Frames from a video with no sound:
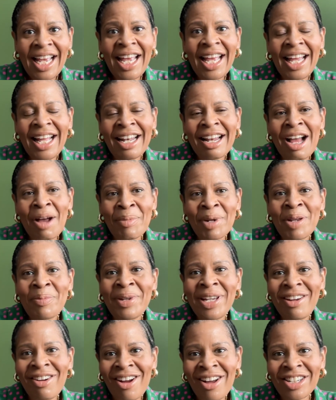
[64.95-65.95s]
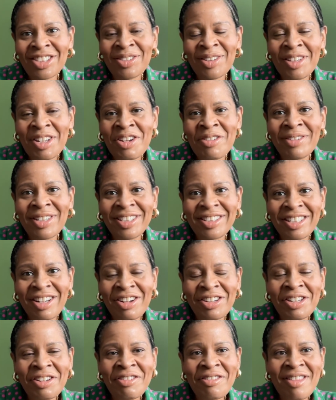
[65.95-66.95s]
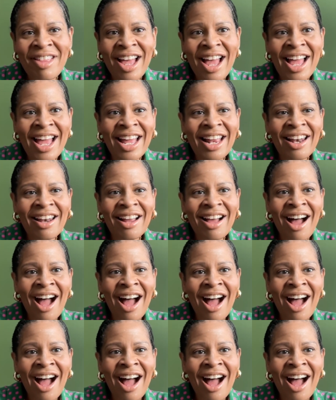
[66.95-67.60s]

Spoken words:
And I'm going to be honest with you and tell you that